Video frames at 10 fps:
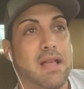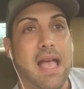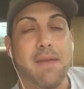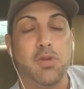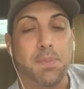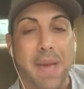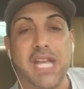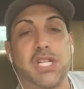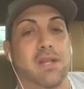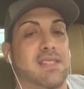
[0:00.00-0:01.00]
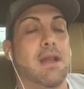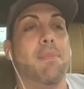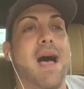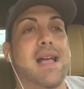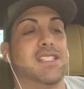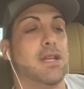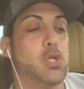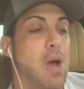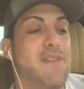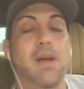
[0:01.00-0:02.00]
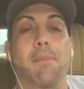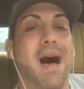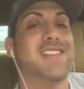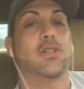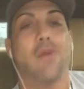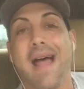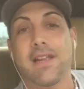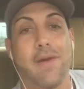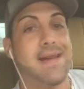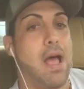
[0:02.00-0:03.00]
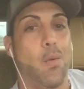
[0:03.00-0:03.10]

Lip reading: and was patient. Instead of driving a Maserati right now,